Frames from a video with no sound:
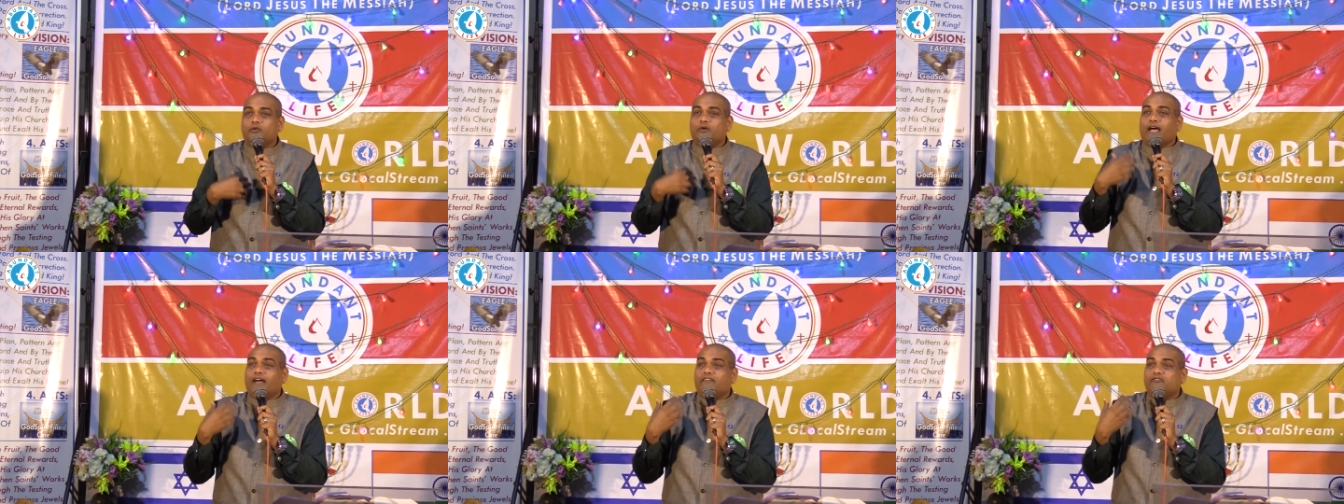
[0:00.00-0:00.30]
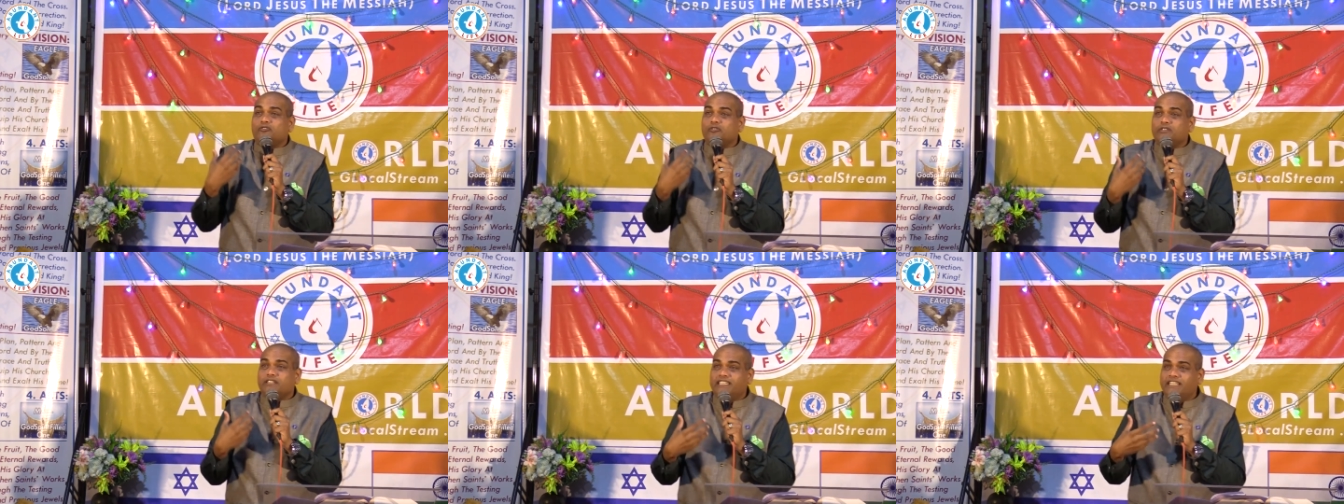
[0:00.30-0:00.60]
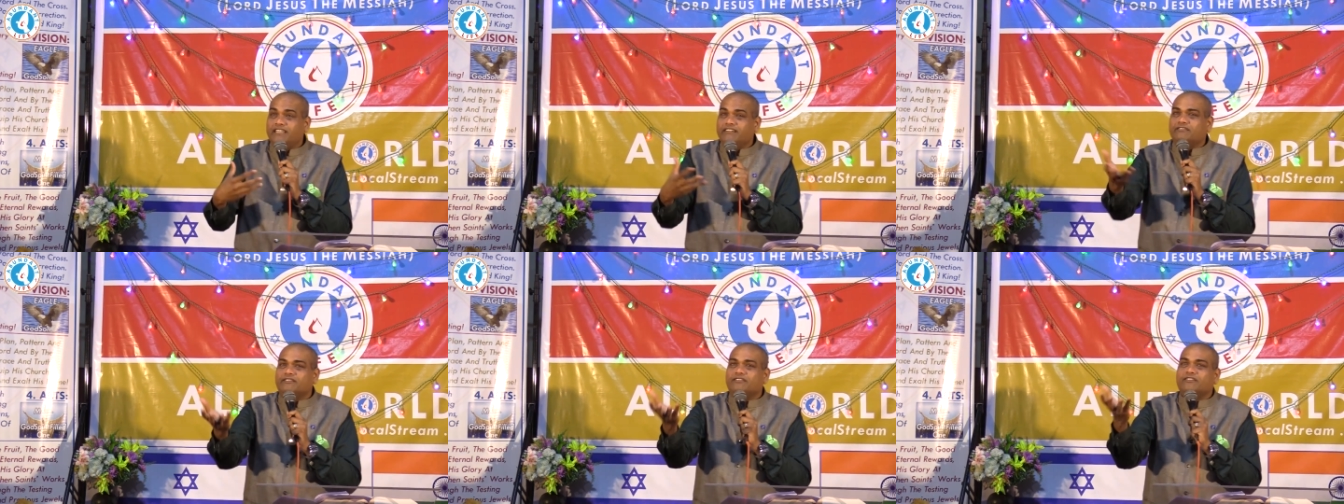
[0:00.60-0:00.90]
you have to
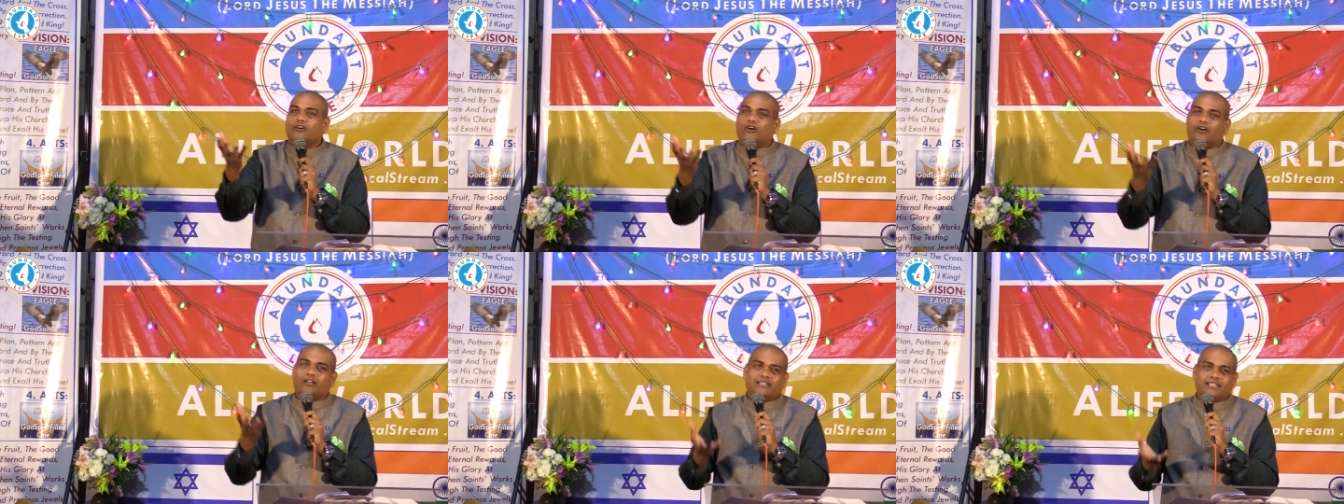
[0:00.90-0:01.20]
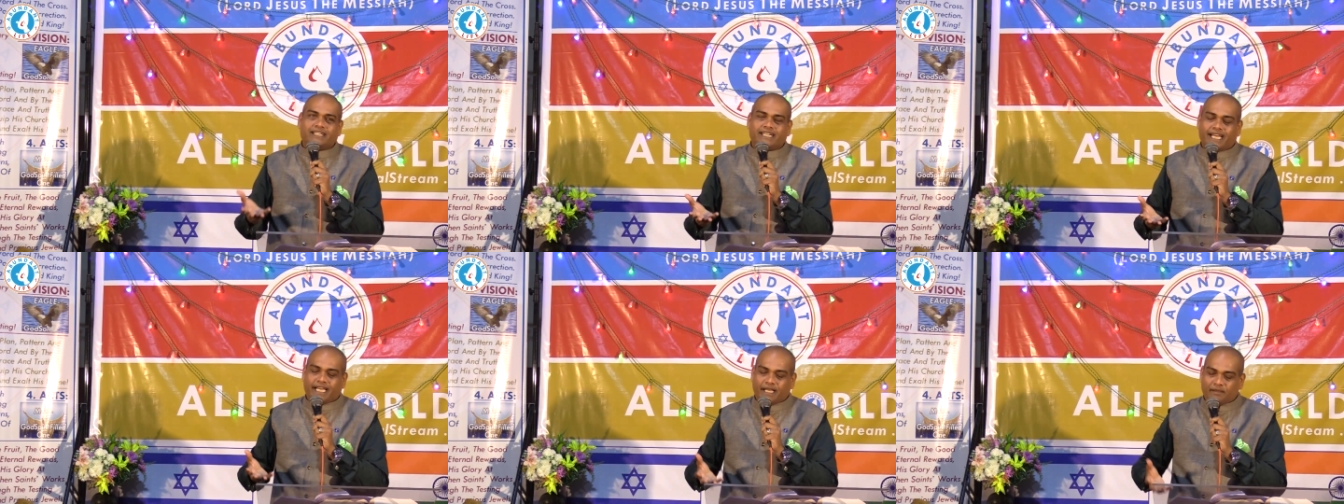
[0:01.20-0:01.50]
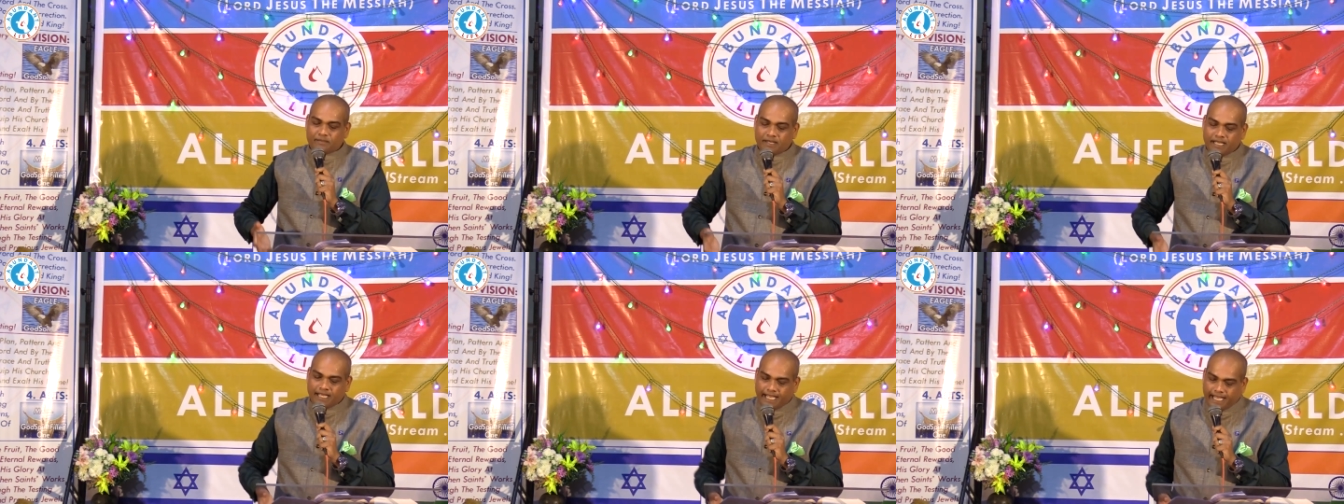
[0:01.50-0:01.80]
give all the
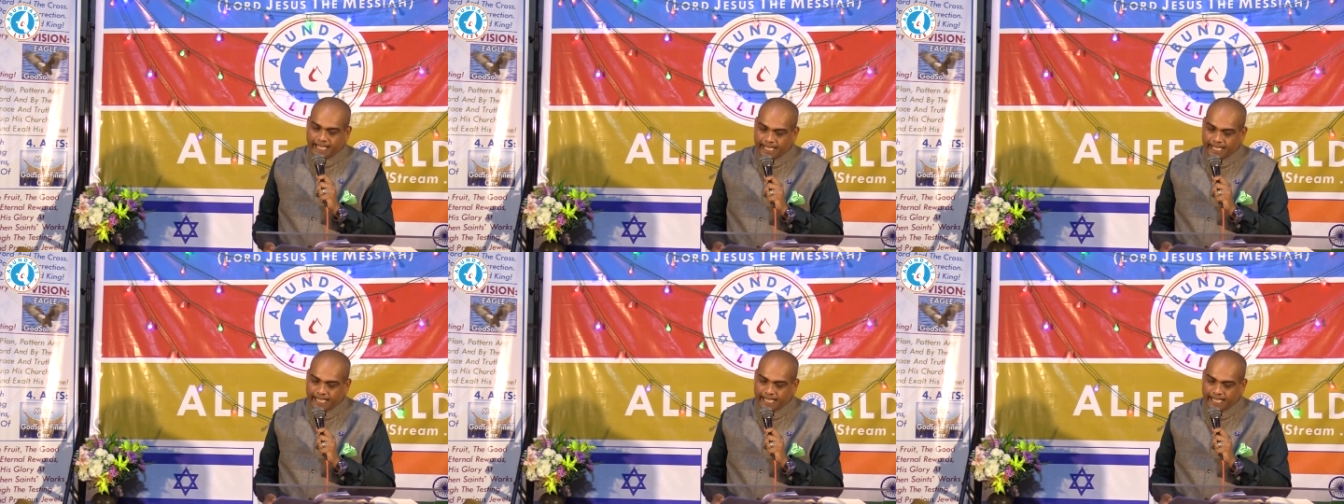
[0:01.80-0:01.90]
time